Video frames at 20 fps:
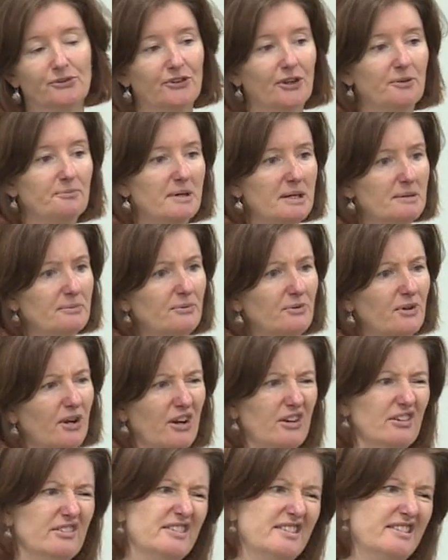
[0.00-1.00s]
so people
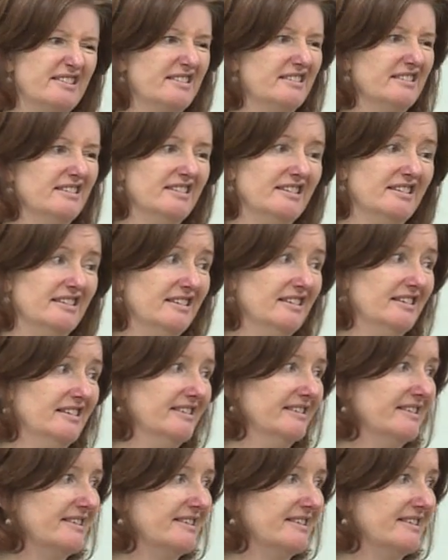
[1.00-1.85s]
go, this, yeah,